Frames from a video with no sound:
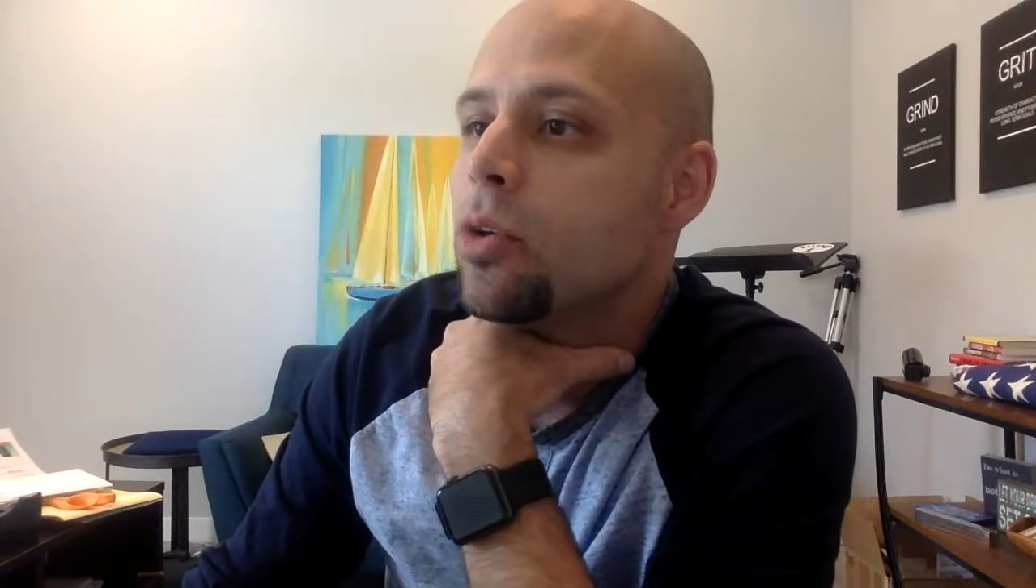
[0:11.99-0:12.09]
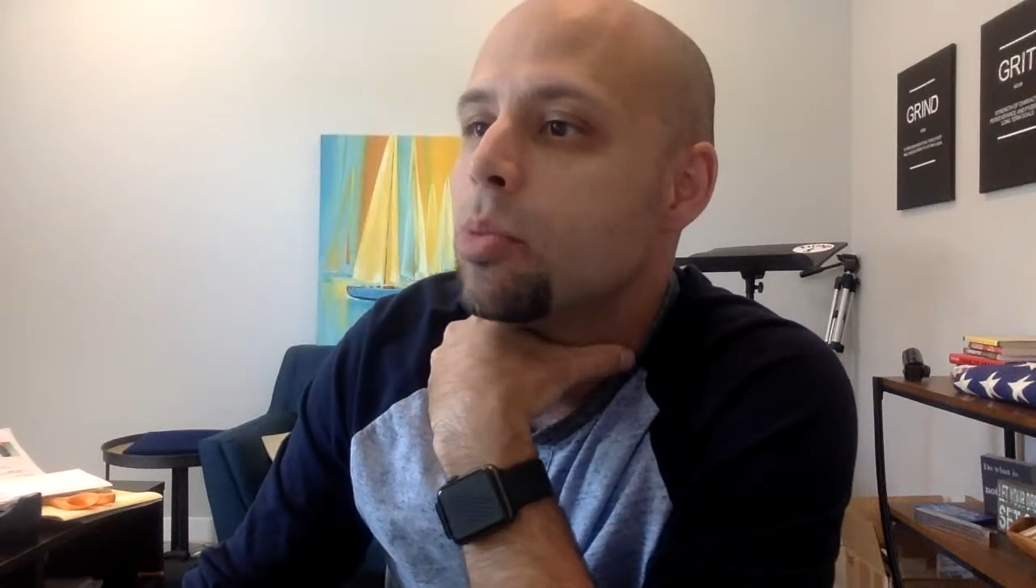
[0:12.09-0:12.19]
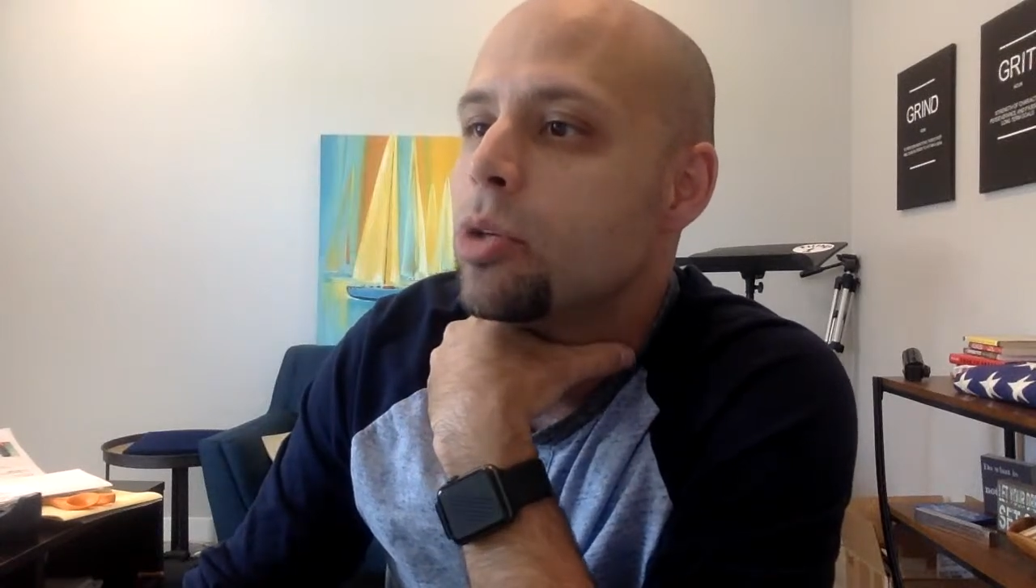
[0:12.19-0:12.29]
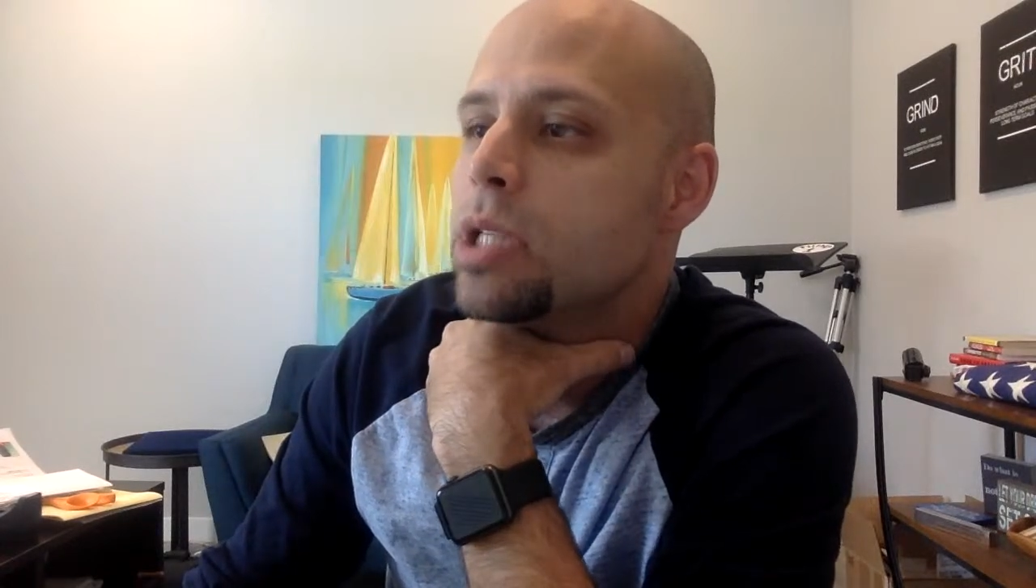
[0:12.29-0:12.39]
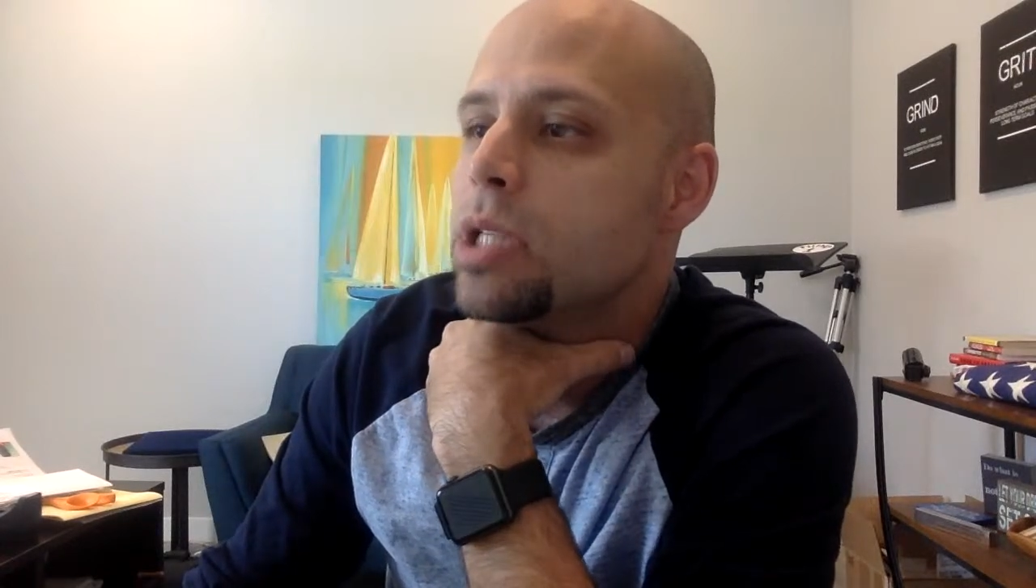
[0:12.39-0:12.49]

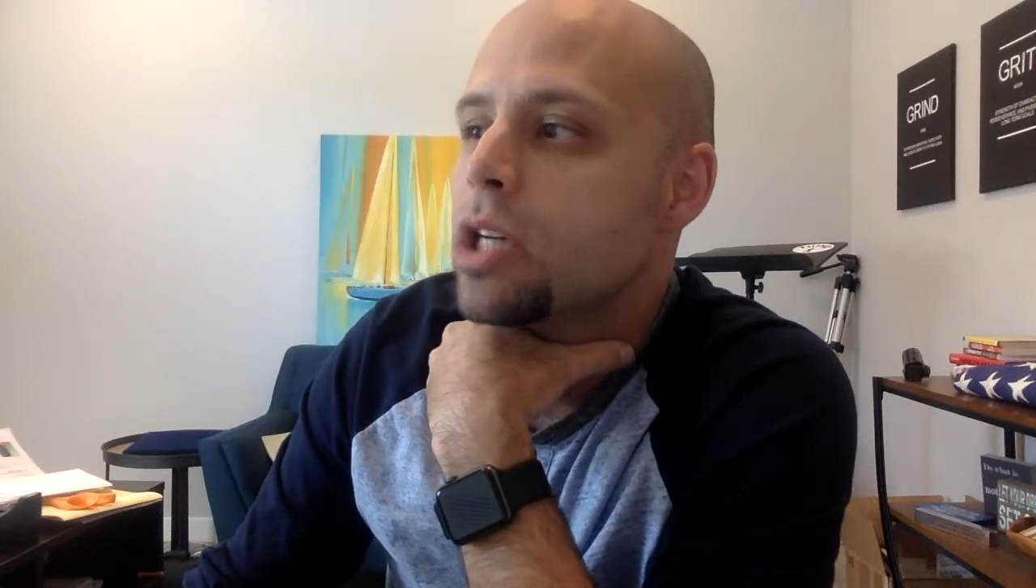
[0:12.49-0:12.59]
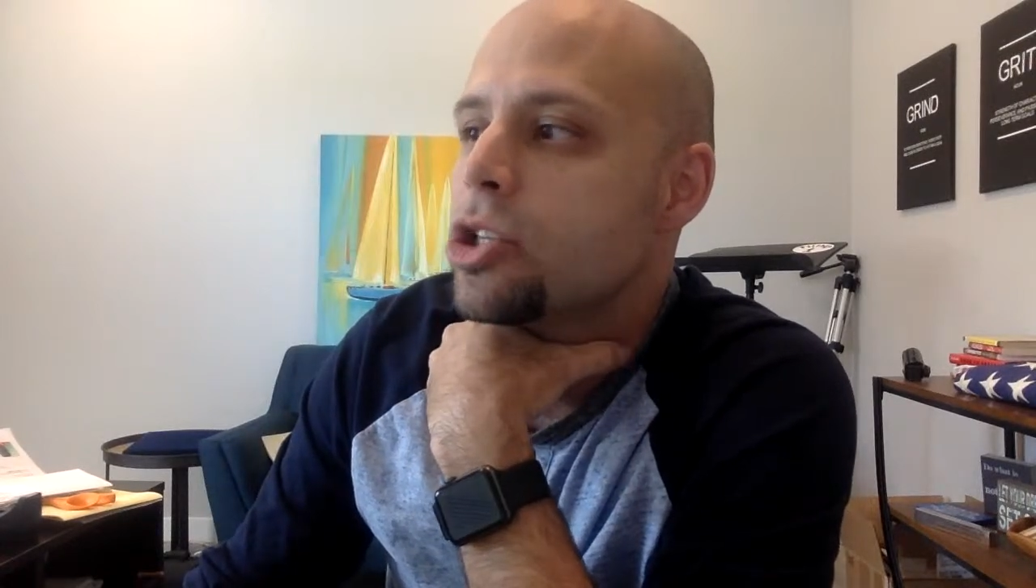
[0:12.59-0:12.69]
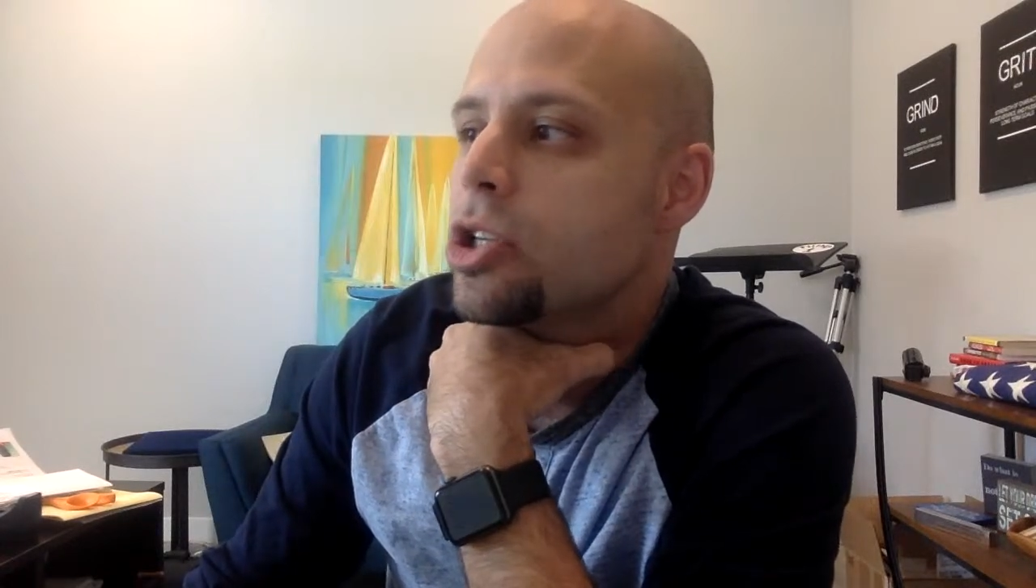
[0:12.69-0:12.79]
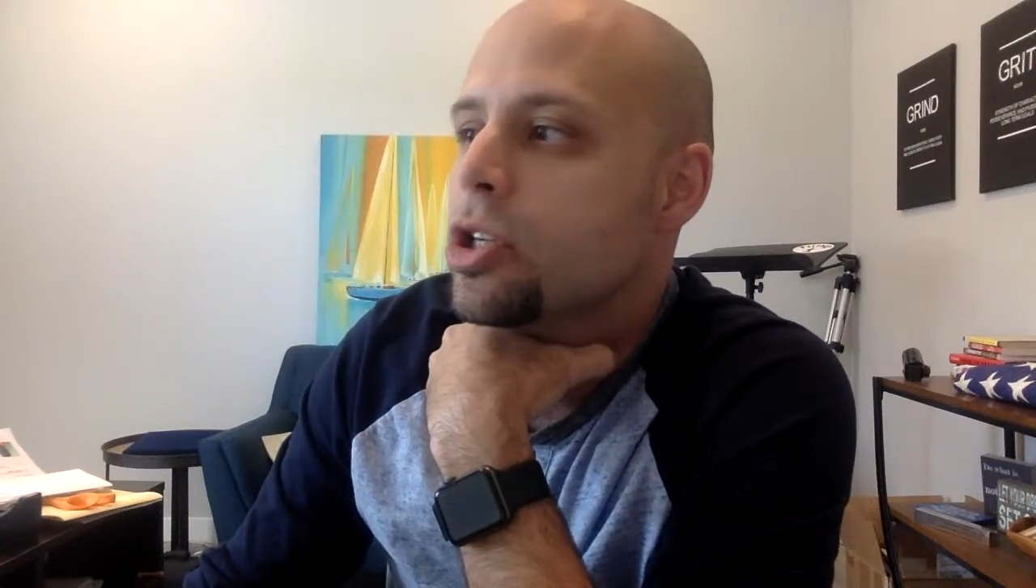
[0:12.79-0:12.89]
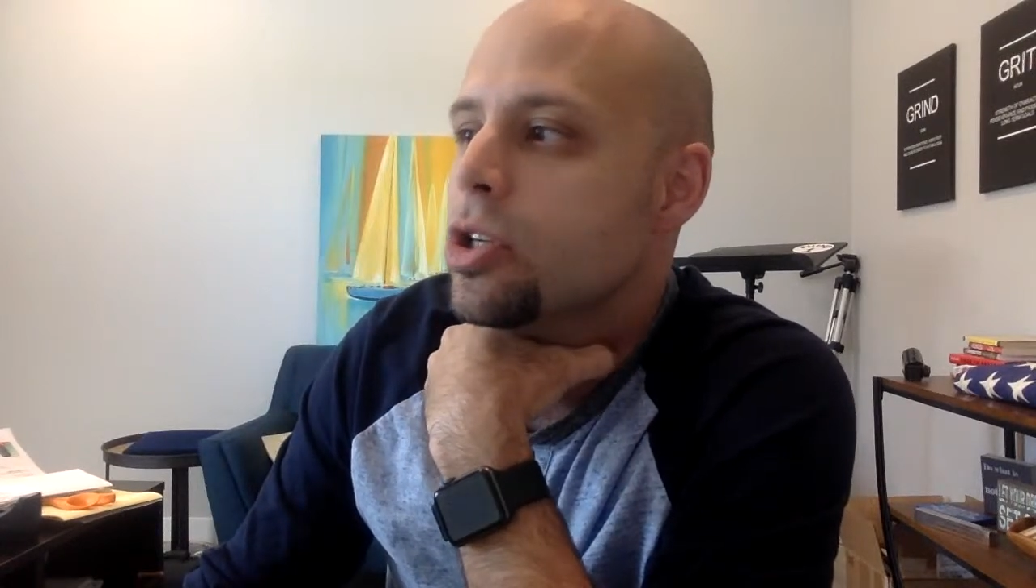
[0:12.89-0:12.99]

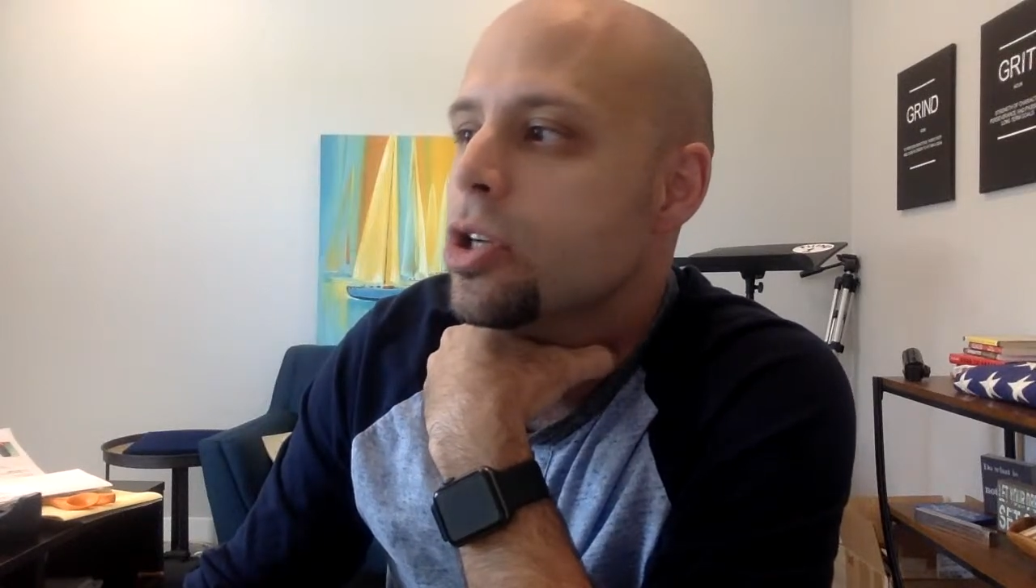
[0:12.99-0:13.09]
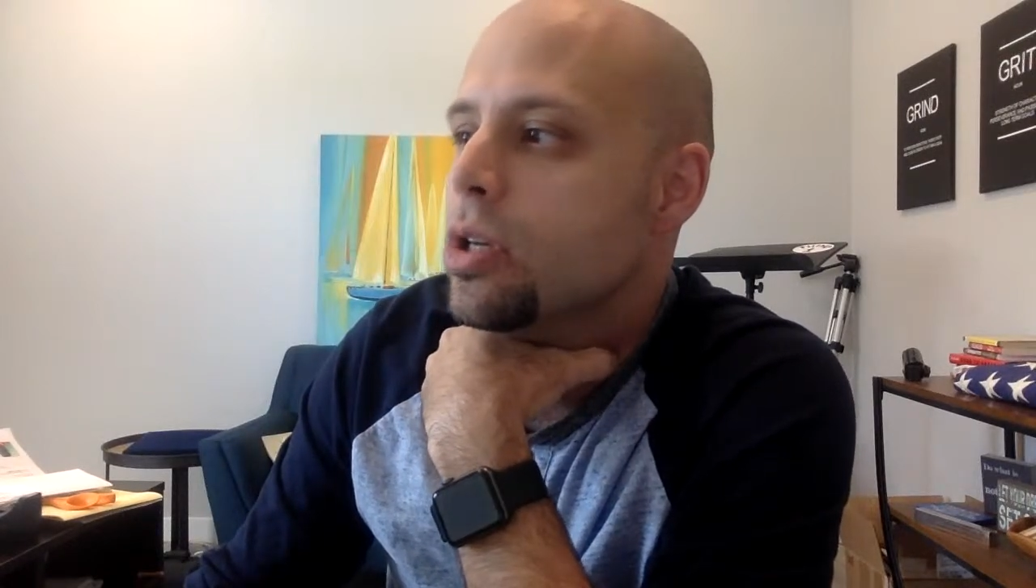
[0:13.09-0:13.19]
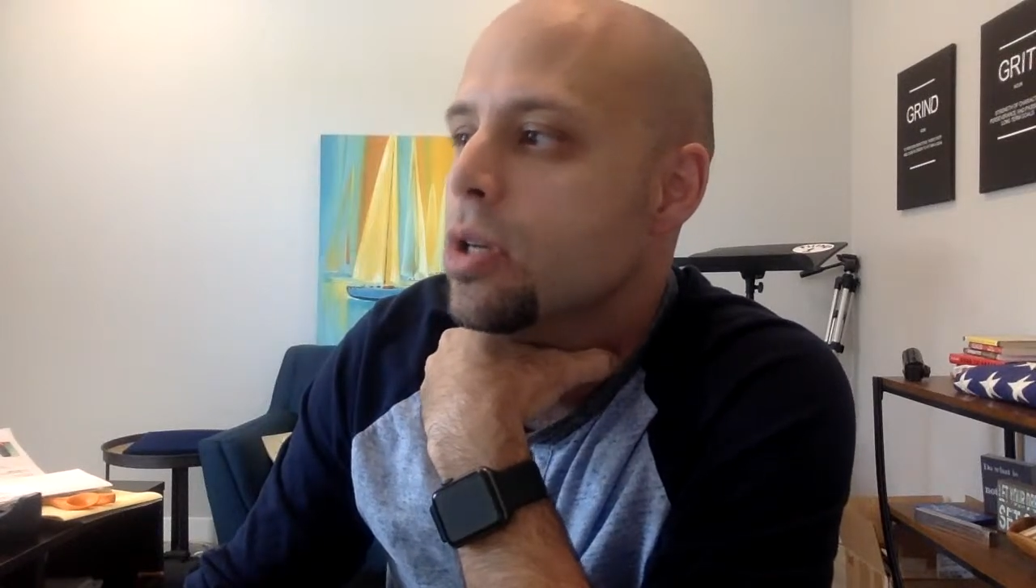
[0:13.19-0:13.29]
protection